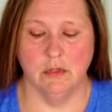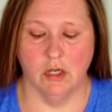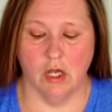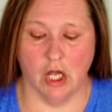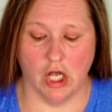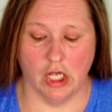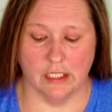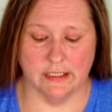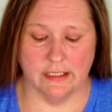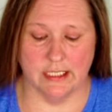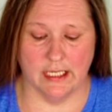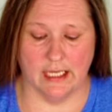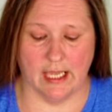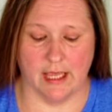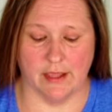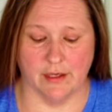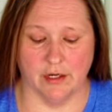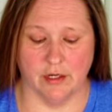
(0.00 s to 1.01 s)
all
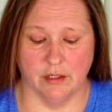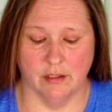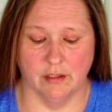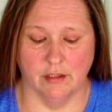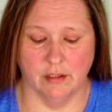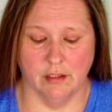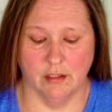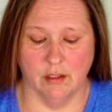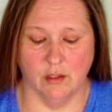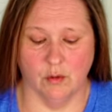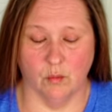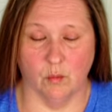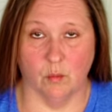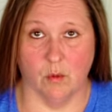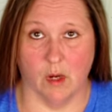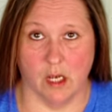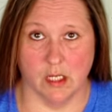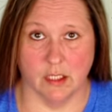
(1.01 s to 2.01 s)
together,
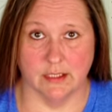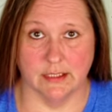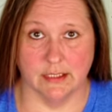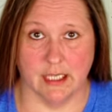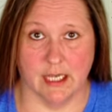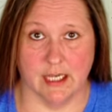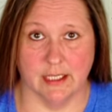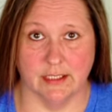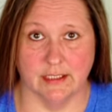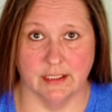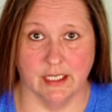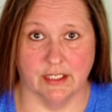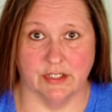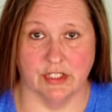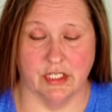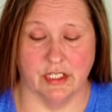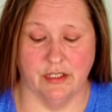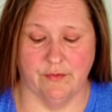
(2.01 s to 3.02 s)
wrong sides
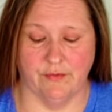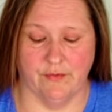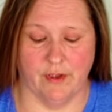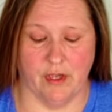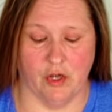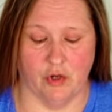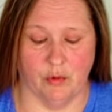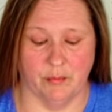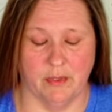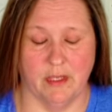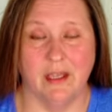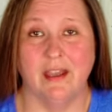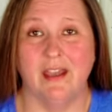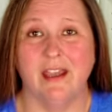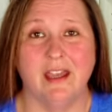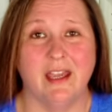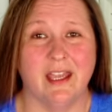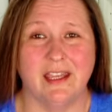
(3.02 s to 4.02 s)
touching the foam,
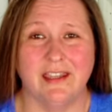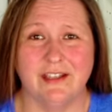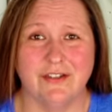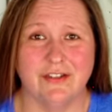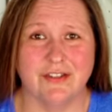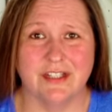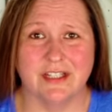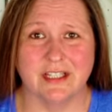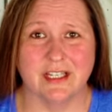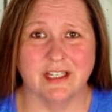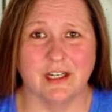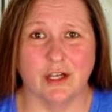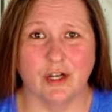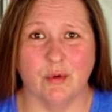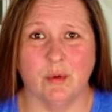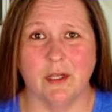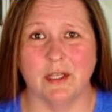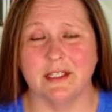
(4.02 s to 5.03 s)
and then you're just going
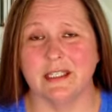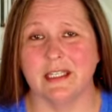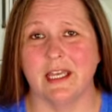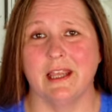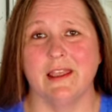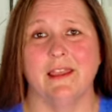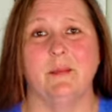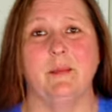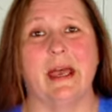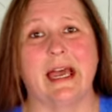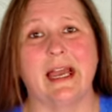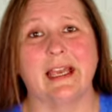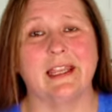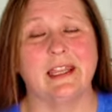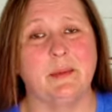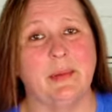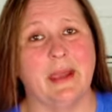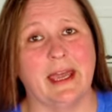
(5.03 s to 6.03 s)
to quilt it. The back
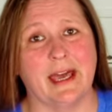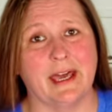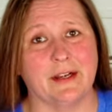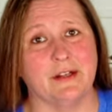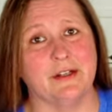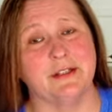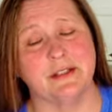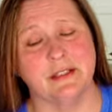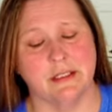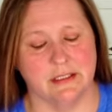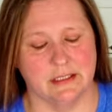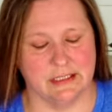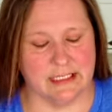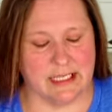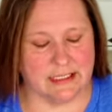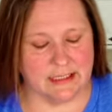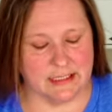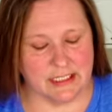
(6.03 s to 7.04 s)
of the pattern
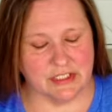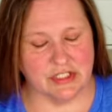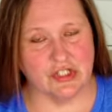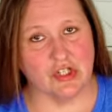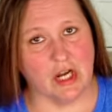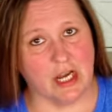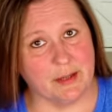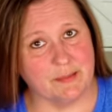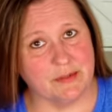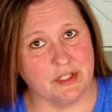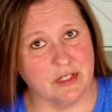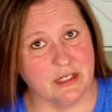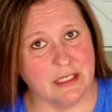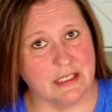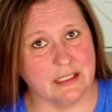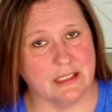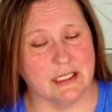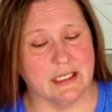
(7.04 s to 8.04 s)
says that stripes are
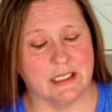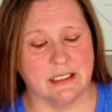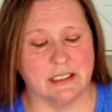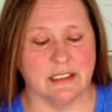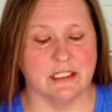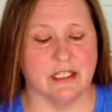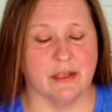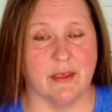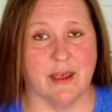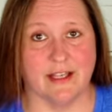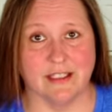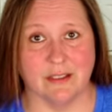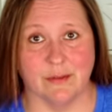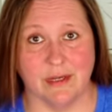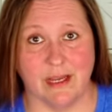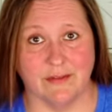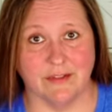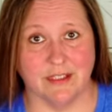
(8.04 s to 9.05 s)
easiest, so that's
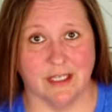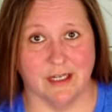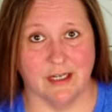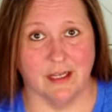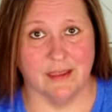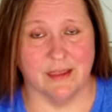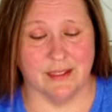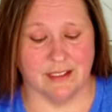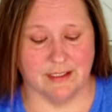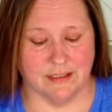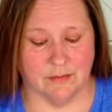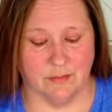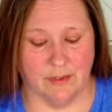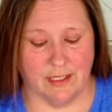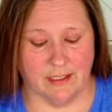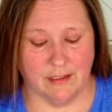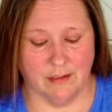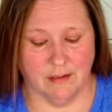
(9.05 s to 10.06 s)
what I've done on this
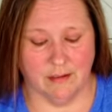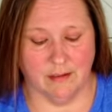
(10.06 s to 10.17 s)
one.